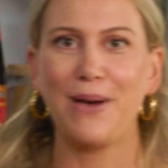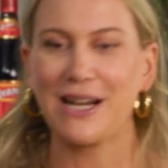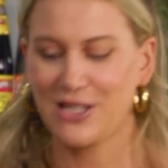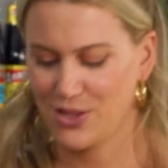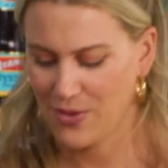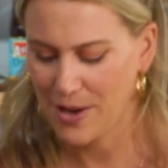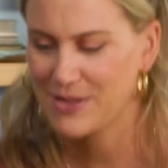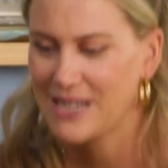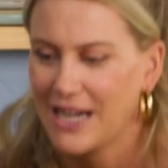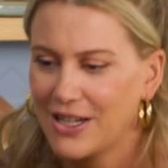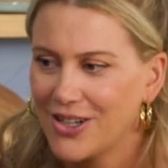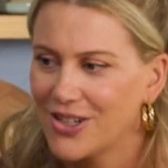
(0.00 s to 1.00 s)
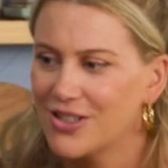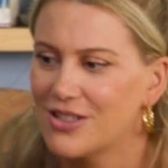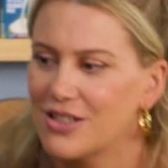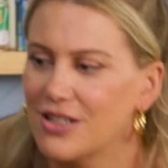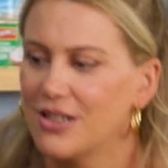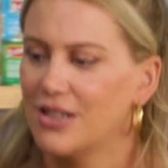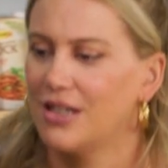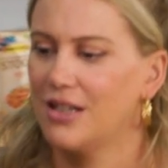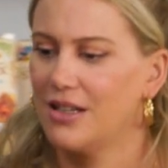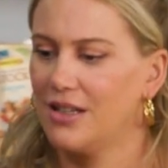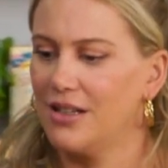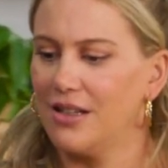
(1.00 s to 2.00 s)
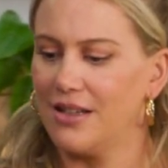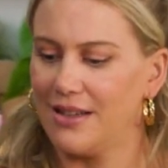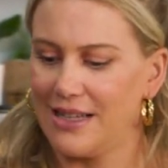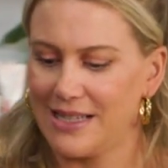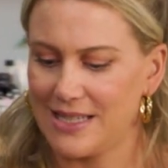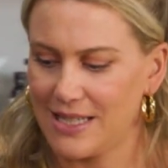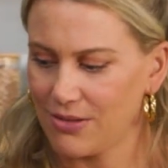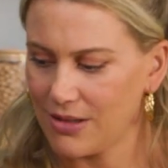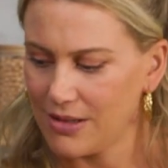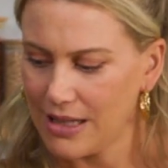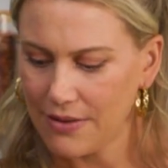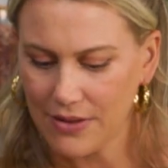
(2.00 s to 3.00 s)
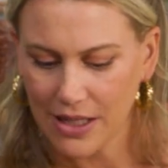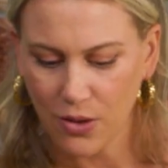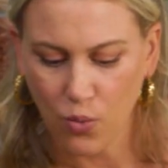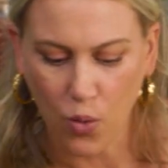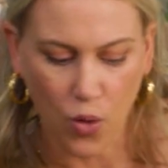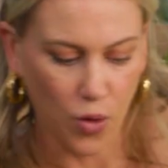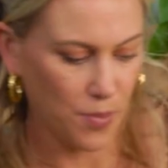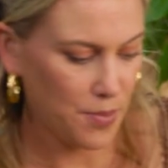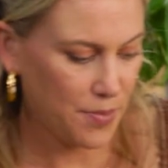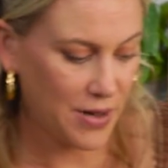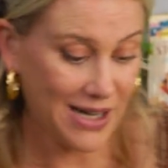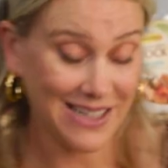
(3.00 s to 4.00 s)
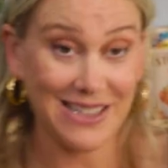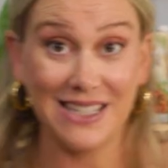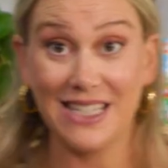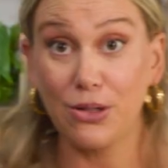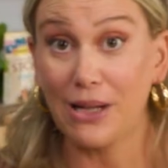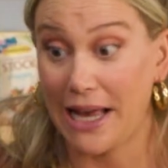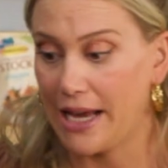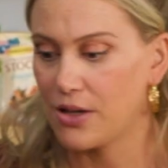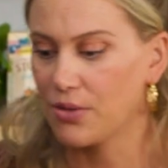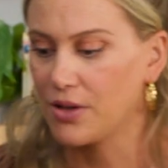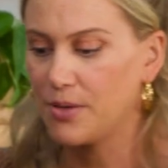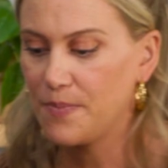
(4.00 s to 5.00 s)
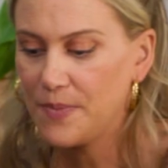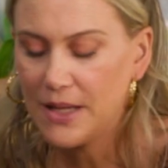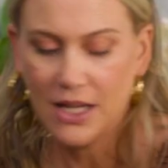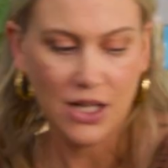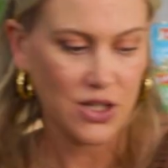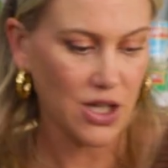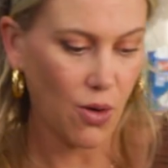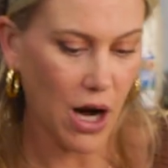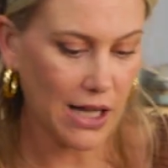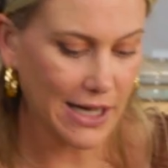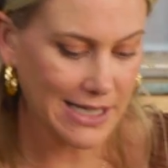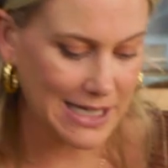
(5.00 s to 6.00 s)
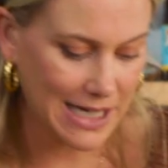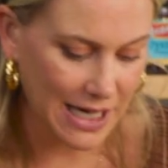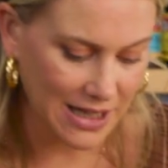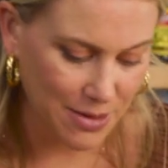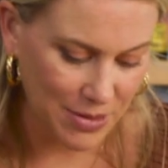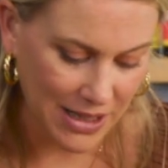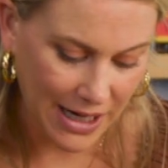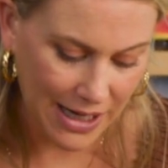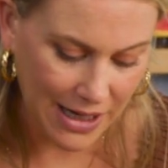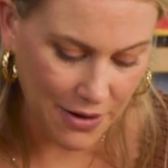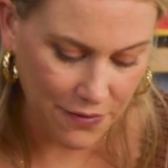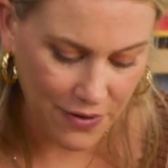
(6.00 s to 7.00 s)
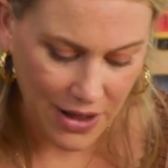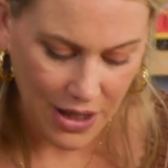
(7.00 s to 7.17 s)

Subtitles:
Back to our potatoes. They're still lovely and warm, but I can still handle them. So I like to cut them in half,